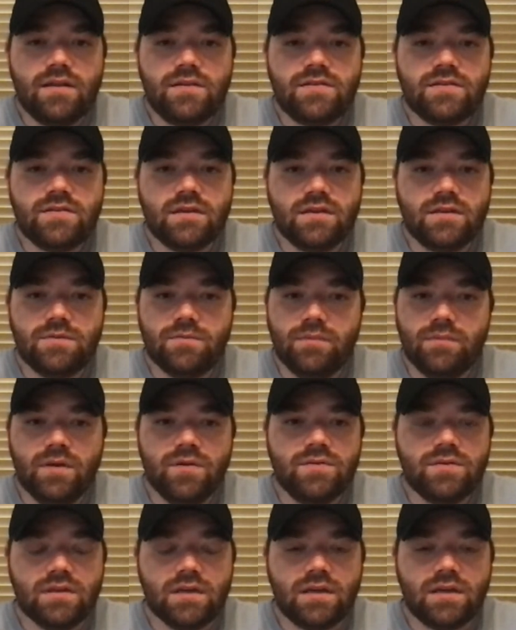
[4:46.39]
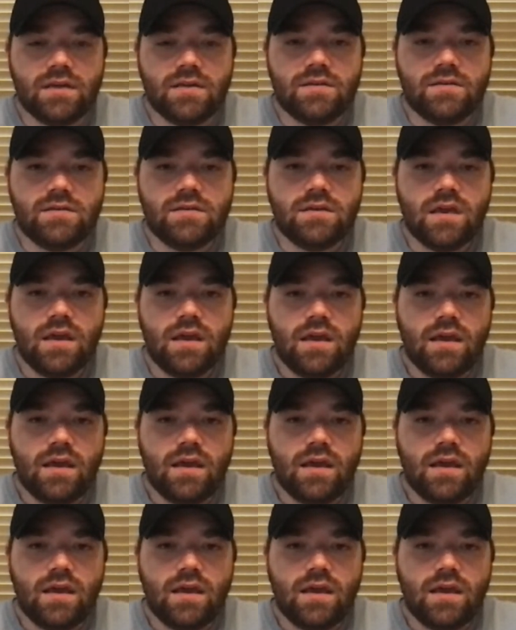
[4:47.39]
It's music, it's